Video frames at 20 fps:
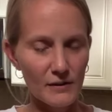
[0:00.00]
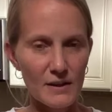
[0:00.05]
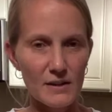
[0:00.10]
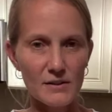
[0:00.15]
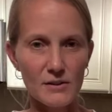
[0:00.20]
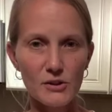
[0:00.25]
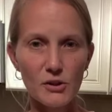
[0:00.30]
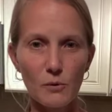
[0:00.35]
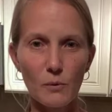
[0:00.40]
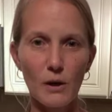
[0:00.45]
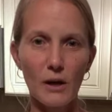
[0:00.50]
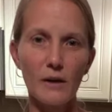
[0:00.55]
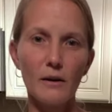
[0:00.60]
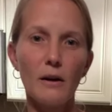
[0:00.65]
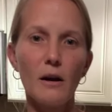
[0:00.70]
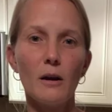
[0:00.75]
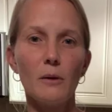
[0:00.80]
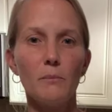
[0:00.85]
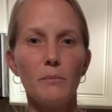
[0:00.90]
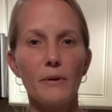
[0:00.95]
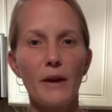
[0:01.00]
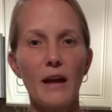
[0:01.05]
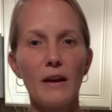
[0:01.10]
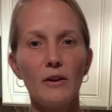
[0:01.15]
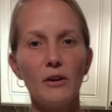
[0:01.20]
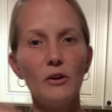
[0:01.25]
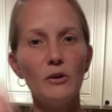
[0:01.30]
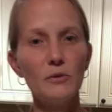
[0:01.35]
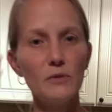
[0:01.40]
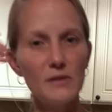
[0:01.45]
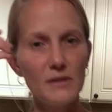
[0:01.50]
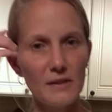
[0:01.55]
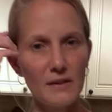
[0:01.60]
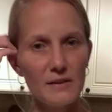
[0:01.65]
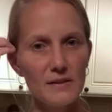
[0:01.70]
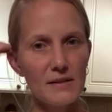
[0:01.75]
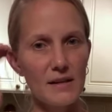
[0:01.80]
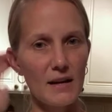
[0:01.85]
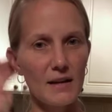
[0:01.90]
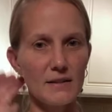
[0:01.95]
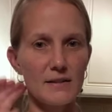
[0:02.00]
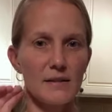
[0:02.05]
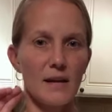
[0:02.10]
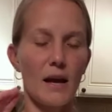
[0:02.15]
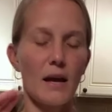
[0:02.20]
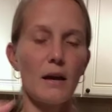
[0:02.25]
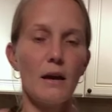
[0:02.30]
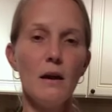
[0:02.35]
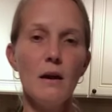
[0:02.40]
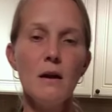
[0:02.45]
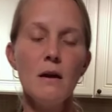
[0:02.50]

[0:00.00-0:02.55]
These two are, are brand new to the CSA.